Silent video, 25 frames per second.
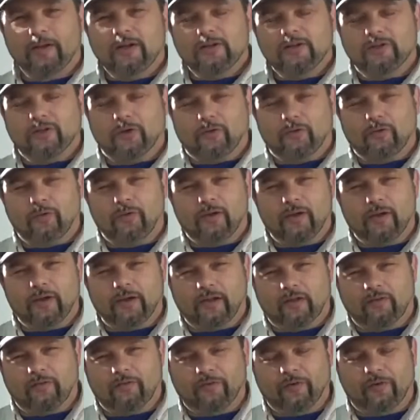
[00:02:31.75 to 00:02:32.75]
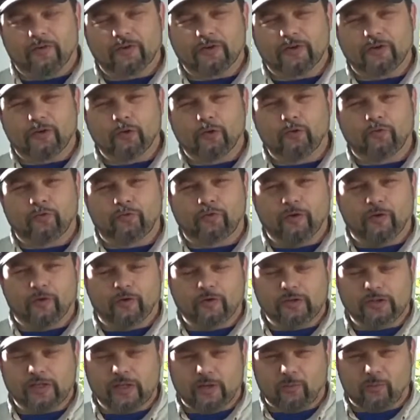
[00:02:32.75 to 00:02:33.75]
So in the first two
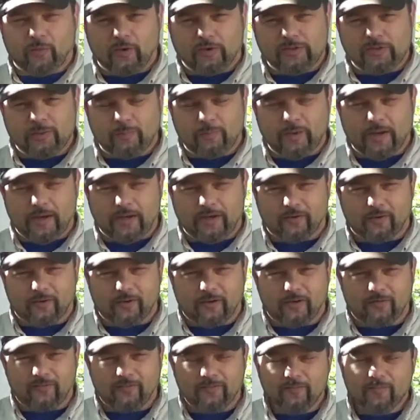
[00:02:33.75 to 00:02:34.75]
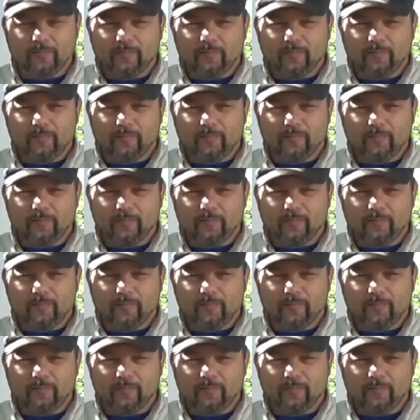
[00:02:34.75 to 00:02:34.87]
fields, it was a matter of